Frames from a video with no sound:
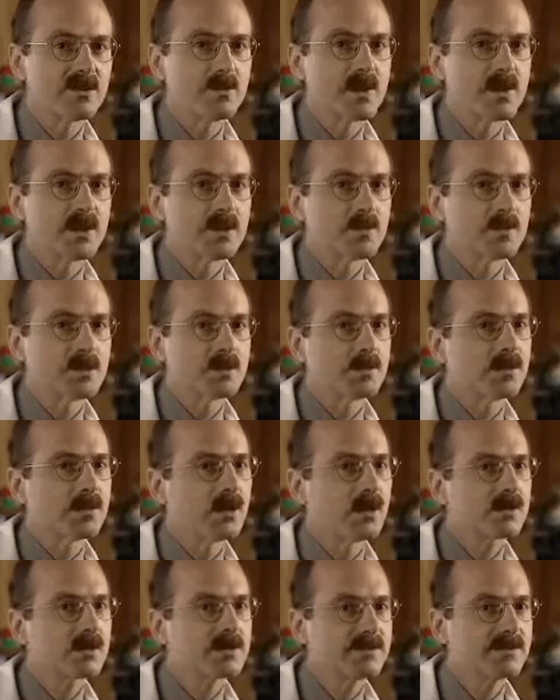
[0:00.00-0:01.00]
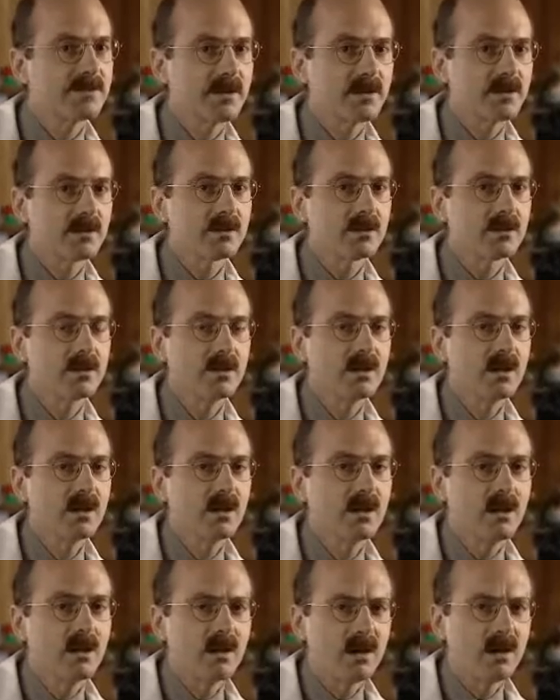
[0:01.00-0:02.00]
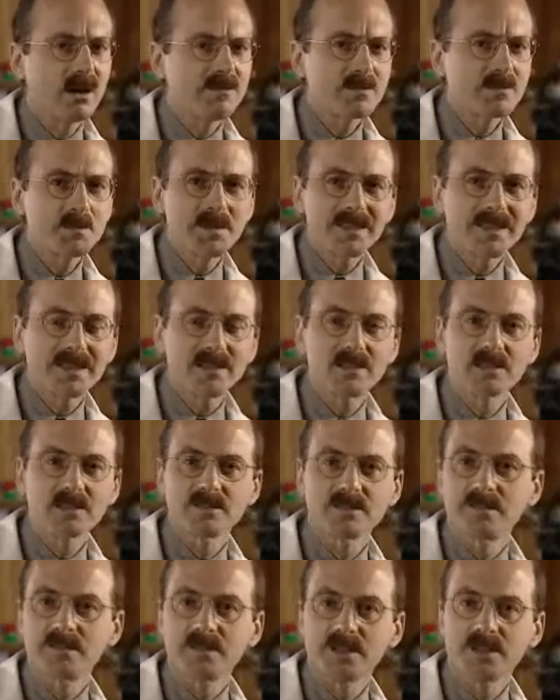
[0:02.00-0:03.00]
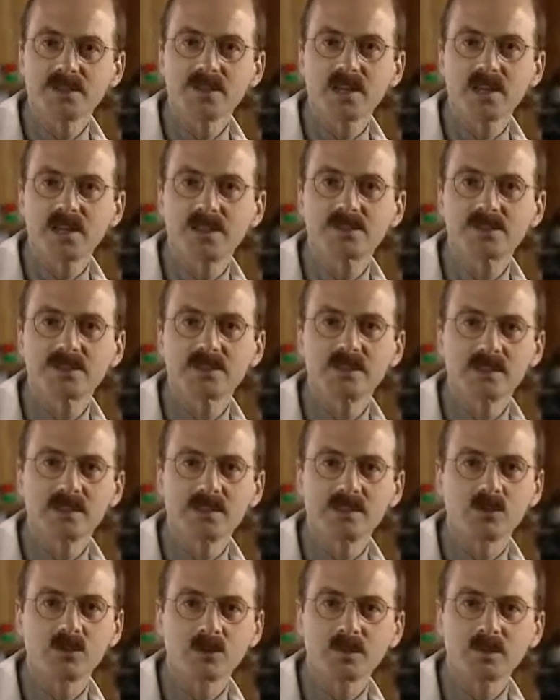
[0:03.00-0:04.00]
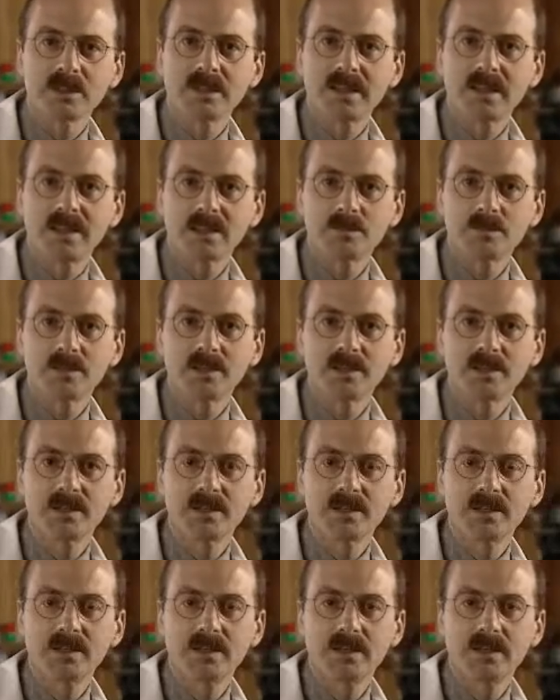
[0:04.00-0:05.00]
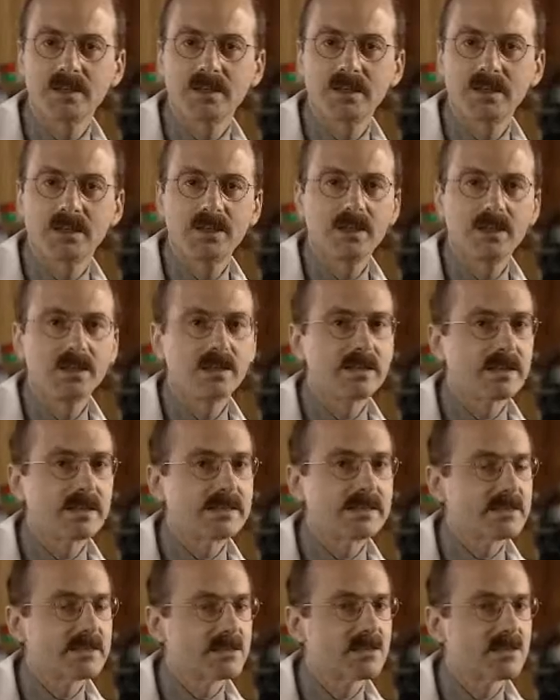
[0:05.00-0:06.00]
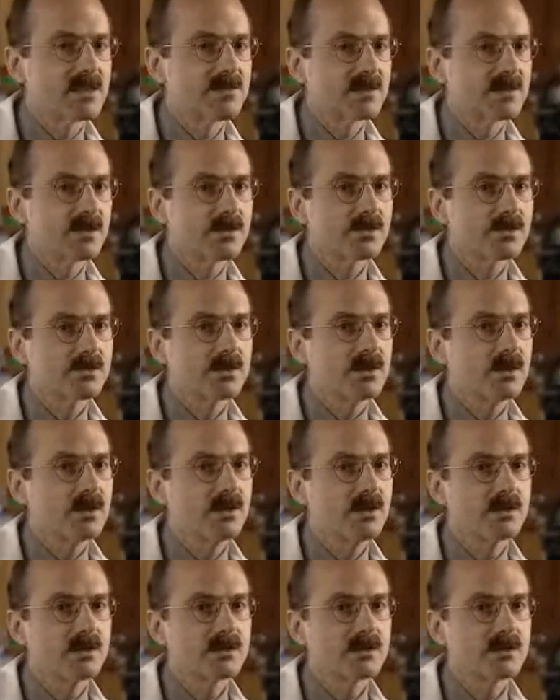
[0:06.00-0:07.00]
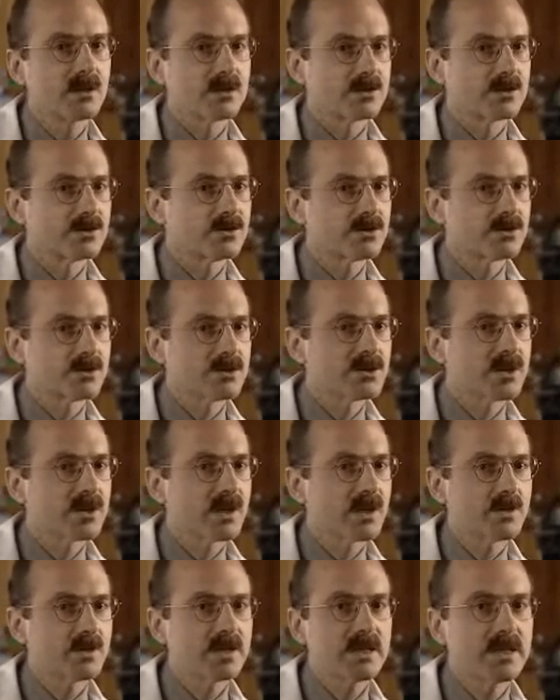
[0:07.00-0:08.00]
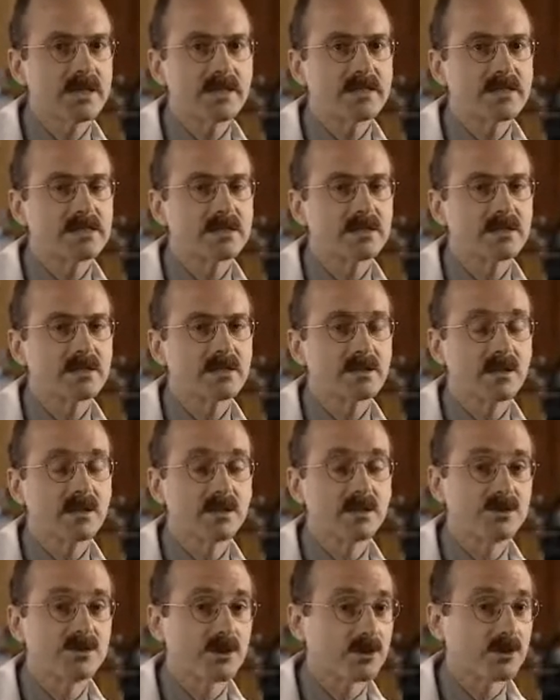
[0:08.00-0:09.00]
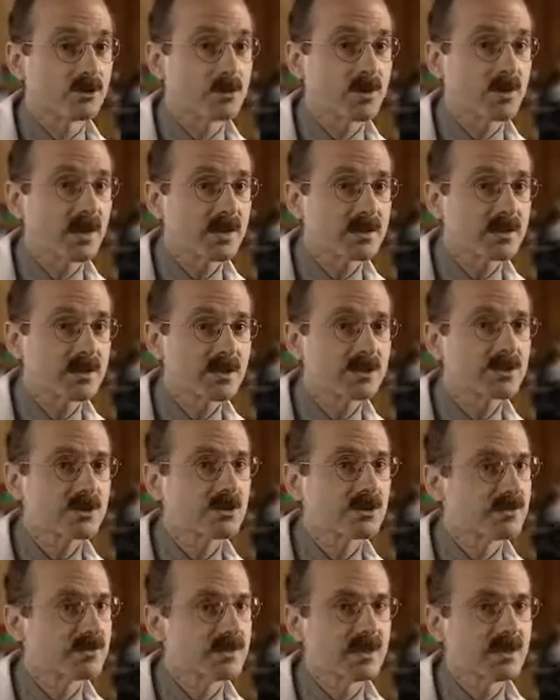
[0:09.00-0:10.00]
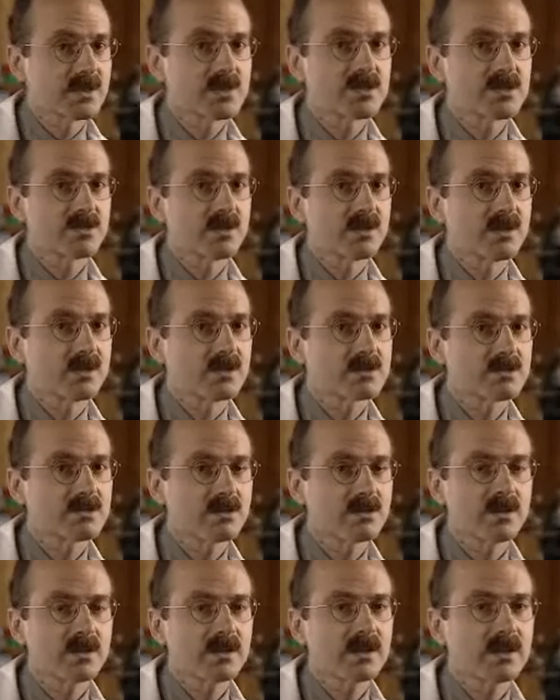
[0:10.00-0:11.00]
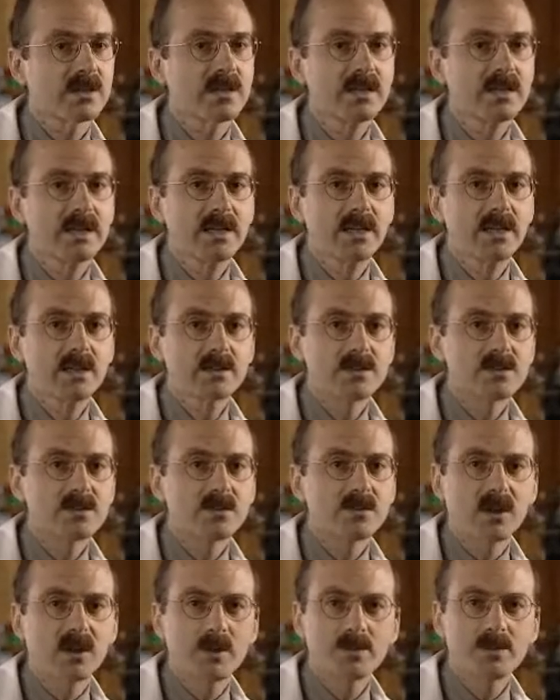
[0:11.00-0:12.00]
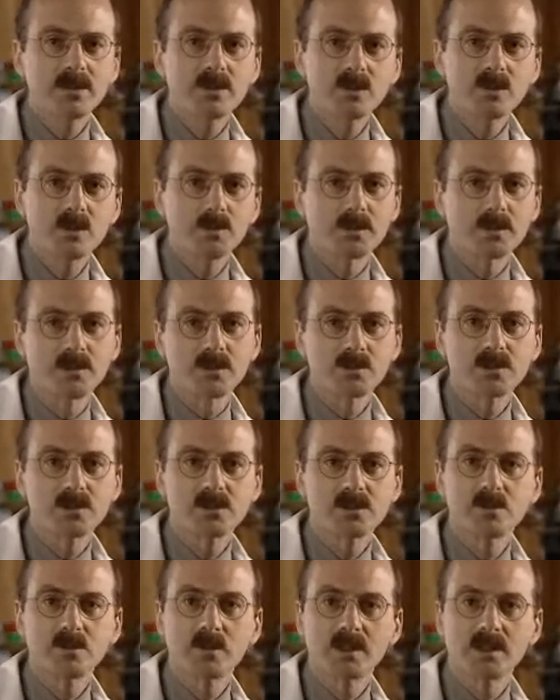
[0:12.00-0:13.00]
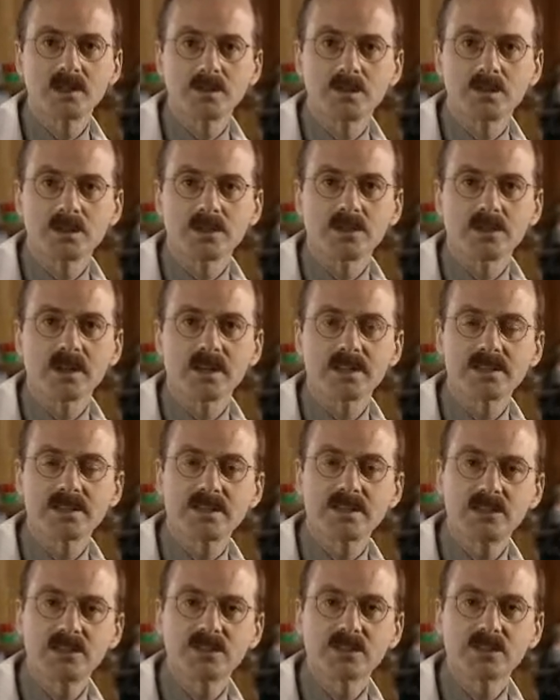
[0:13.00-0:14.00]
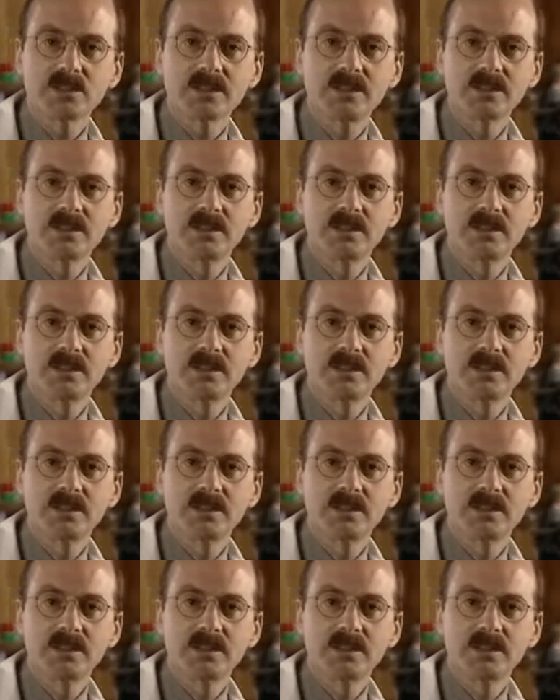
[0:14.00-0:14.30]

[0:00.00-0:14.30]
mandibular blocks fail, often because of a variation in the normal anatomy. In 1973, Dr. George Gow-Gates, a general practitioner of dentistry in Australia, described a new approach to mandibular anesthesia.